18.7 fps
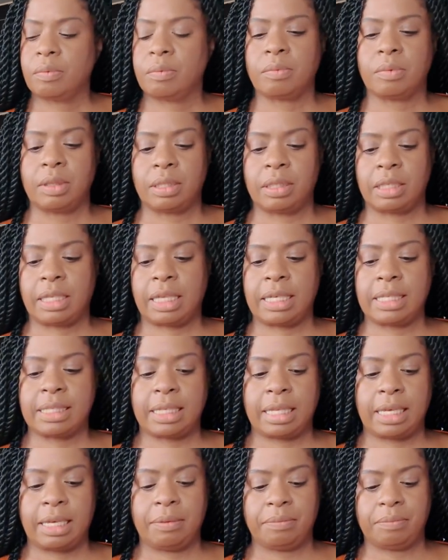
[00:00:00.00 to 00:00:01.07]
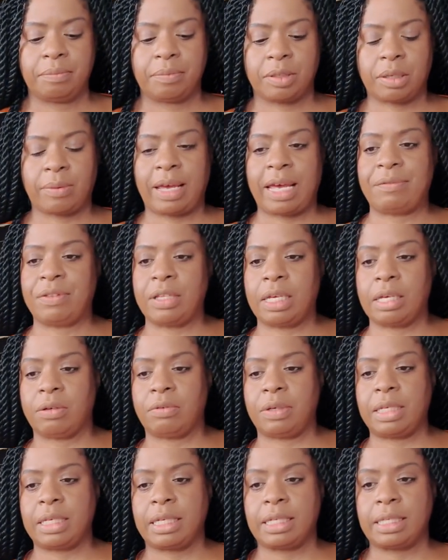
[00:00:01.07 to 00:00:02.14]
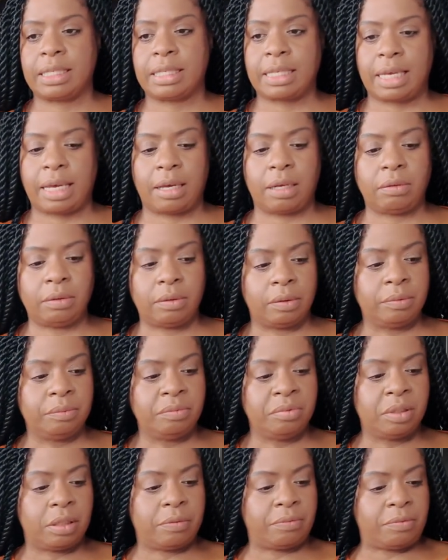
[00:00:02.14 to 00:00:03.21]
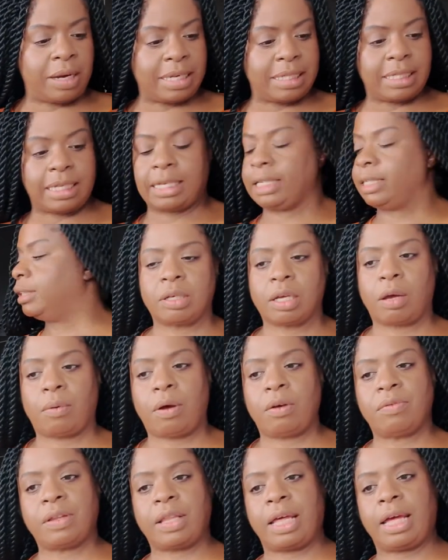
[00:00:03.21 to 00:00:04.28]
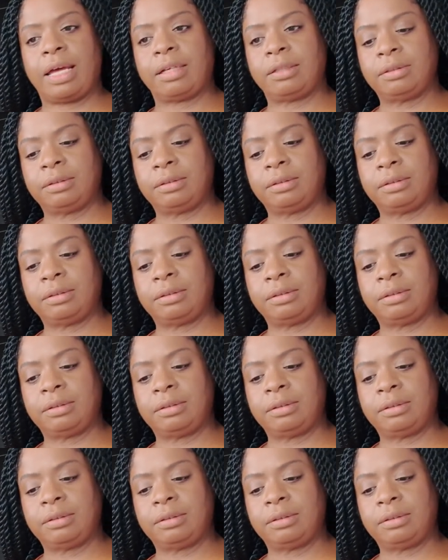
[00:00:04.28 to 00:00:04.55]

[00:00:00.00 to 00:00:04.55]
So that's that. So I have the ingredients now ready. I go over there